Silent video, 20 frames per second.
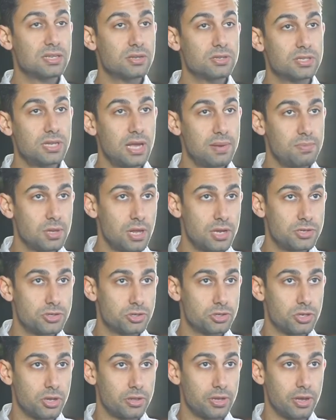cell
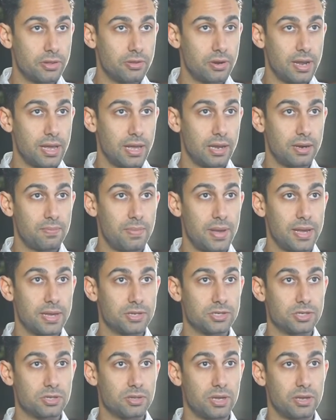stabilizers, on the other hand, make
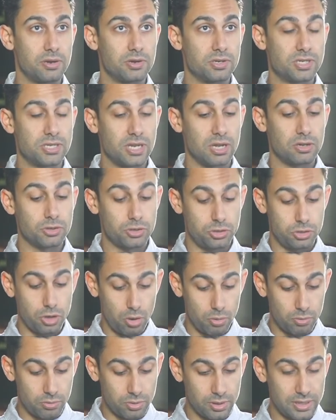it so that your cells
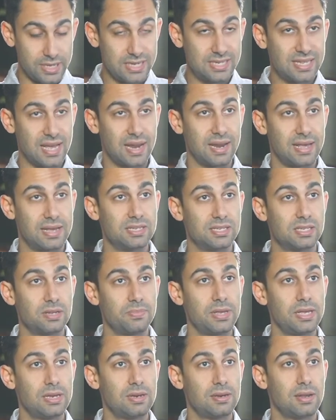don't release that
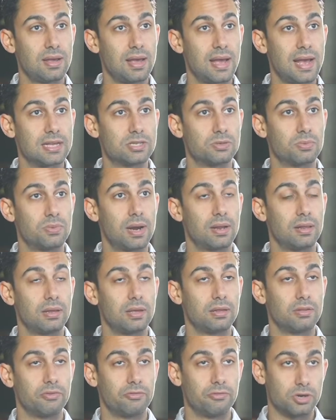histamine as
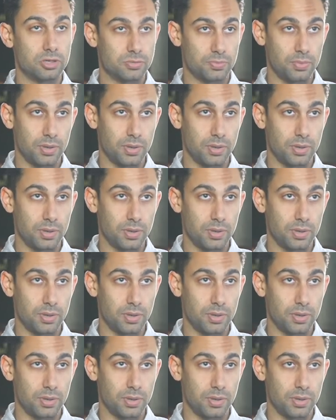readily in the first